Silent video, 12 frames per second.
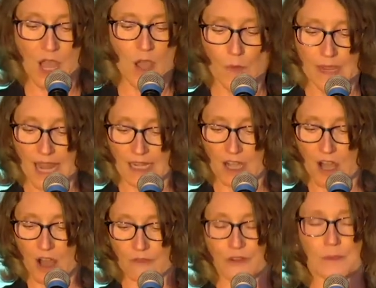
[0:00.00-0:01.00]
We got a
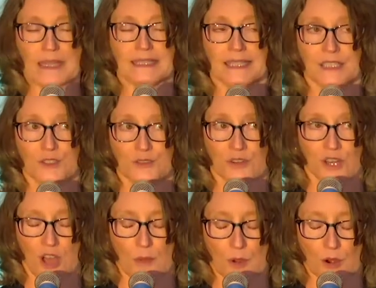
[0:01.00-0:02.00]
call from my sister in
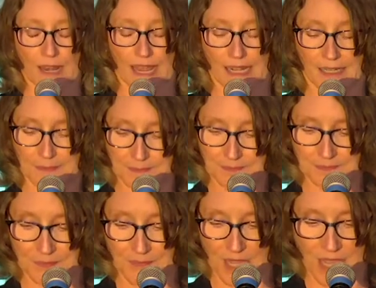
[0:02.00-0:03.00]
law, Marlena.
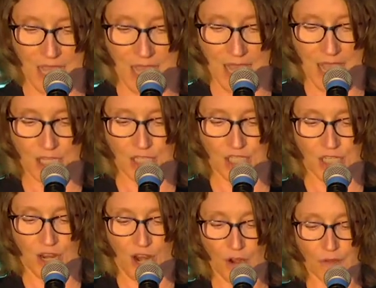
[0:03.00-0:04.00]

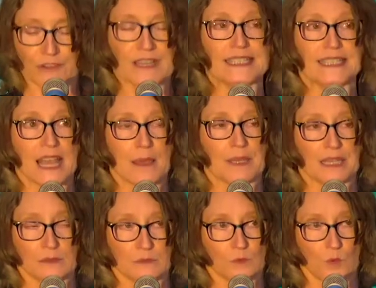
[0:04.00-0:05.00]
She, her friend
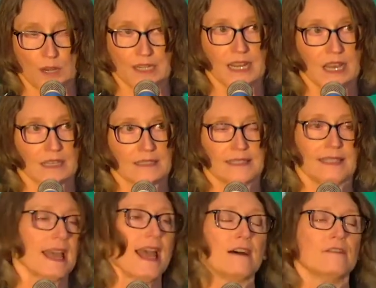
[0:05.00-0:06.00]
Debbie wanted us to
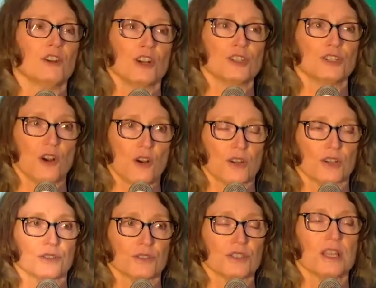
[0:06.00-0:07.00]
have her
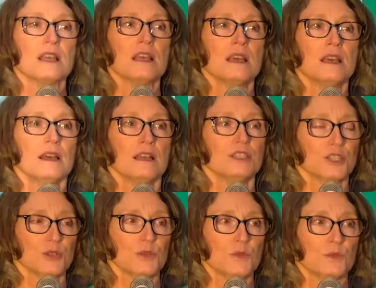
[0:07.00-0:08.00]
daughter's
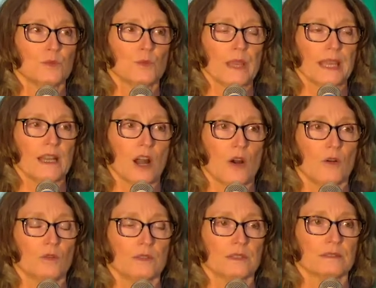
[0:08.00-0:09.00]
two week
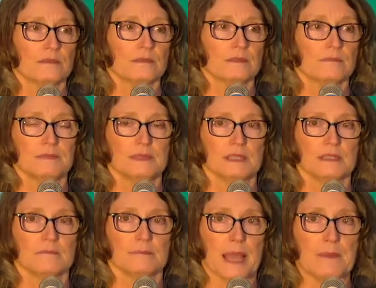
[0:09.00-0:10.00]
old
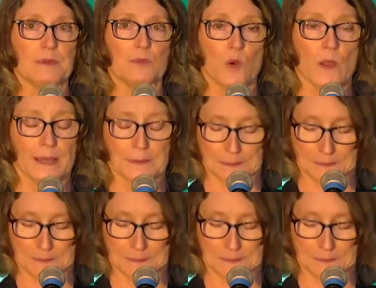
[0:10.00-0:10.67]
baby boy.